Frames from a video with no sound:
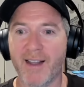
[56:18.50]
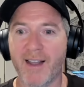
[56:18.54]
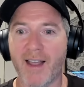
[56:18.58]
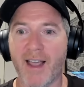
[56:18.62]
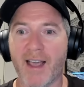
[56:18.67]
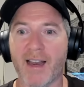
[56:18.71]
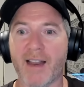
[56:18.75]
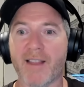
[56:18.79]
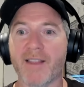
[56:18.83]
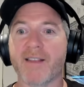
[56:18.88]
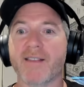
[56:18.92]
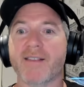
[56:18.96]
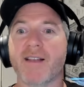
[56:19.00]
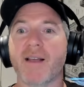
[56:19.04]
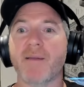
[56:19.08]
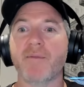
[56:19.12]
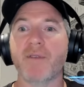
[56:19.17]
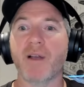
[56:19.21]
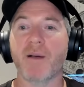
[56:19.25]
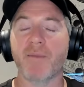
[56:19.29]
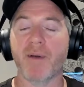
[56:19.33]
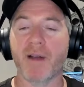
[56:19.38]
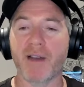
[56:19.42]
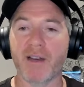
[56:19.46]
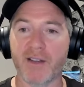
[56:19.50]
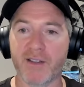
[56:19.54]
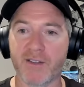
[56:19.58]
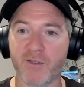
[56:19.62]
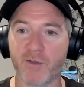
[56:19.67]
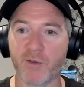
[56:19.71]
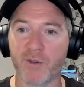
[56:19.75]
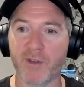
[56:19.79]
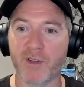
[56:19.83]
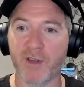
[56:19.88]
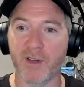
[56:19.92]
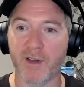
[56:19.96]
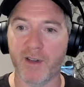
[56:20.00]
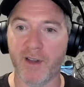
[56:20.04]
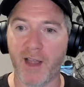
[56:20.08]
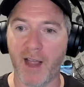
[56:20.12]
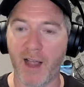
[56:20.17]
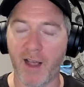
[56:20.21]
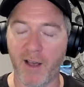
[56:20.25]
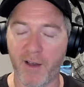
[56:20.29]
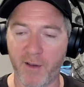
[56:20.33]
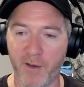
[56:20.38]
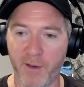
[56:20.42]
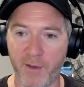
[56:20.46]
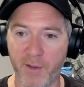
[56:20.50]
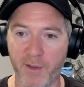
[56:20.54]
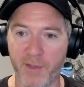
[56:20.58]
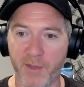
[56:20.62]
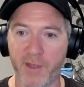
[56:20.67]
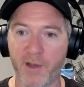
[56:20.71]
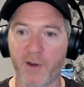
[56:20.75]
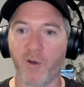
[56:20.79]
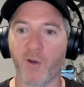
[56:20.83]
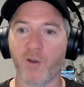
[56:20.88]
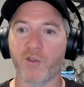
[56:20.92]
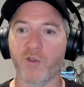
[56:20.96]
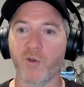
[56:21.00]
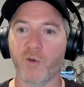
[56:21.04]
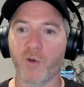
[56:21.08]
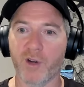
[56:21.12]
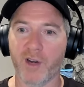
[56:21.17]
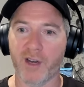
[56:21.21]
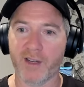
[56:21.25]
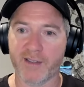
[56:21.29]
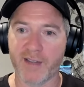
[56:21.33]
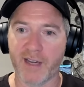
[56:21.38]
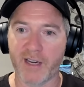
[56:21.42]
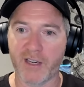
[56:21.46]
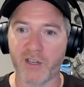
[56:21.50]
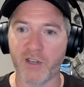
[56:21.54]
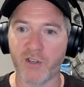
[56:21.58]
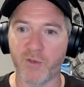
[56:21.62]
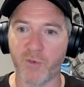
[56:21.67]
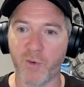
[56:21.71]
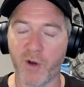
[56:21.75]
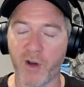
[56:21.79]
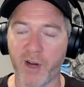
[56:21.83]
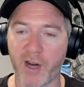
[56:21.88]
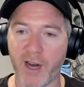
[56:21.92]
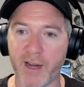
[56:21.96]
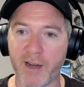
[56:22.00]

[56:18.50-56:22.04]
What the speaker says: and at the same time understood how the larger organizations work.